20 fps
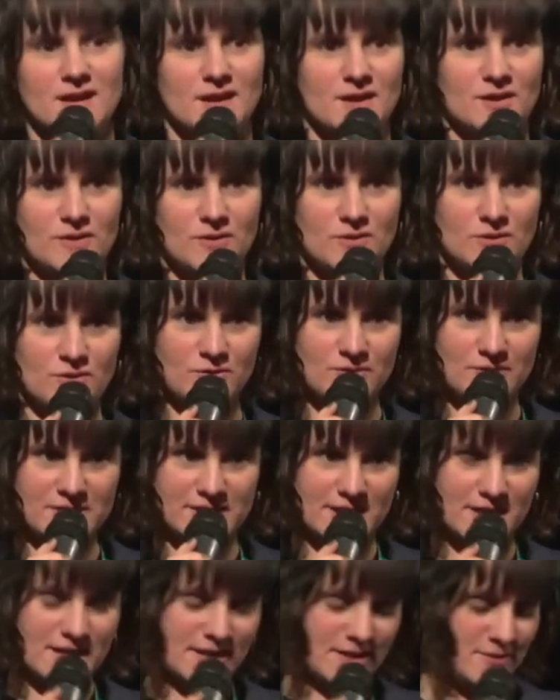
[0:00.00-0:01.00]

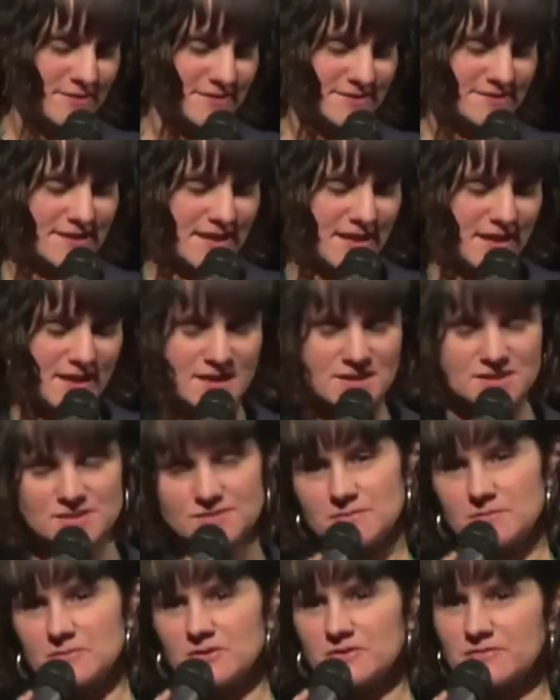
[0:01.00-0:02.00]
Gloria Gonzalez
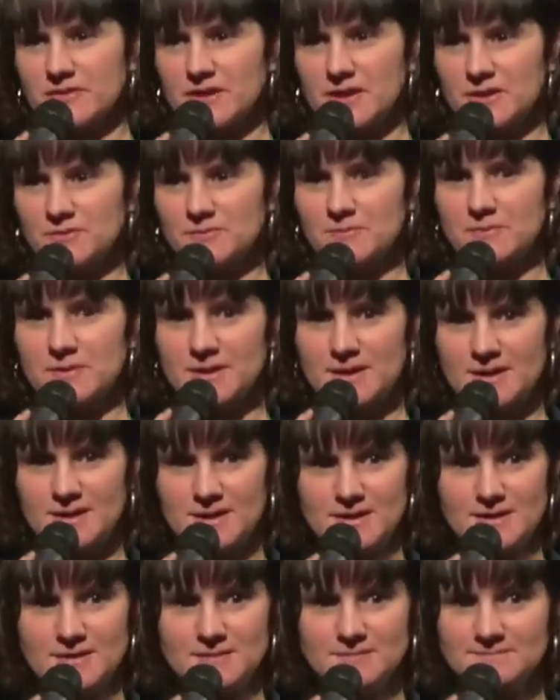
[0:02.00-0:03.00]
from the VUB.